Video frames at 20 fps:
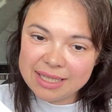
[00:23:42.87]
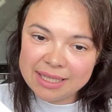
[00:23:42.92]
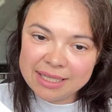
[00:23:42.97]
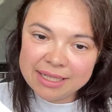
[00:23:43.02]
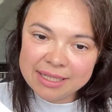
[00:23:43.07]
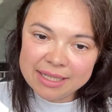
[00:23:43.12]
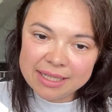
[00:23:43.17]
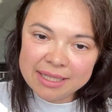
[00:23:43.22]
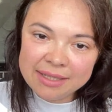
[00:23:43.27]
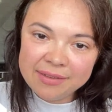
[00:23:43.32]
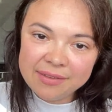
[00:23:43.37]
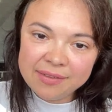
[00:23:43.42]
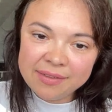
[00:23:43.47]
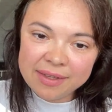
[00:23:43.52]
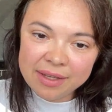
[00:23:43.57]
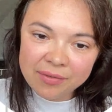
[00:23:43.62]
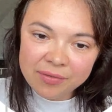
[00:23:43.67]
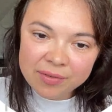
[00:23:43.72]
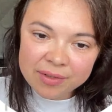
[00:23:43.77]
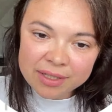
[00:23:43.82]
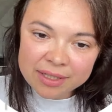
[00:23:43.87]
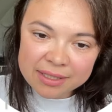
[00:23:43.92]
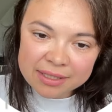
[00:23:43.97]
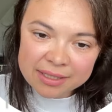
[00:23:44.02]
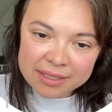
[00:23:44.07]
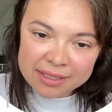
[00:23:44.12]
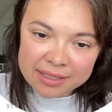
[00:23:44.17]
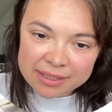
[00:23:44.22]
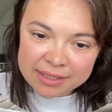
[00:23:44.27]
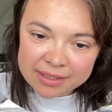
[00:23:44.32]
And it
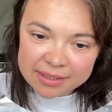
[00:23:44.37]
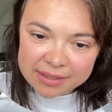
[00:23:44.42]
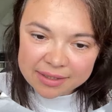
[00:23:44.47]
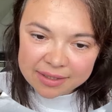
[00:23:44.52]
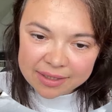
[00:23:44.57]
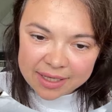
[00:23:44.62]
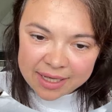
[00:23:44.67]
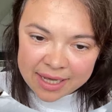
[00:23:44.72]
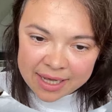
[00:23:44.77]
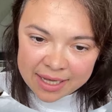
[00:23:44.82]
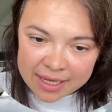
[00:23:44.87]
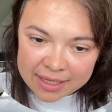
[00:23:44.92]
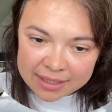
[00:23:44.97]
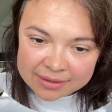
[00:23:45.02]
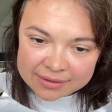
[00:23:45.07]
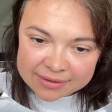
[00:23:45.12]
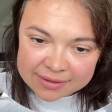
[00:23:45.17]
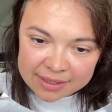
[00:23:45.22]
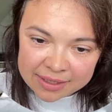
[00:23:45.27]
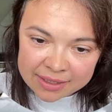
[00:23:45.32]
definitely has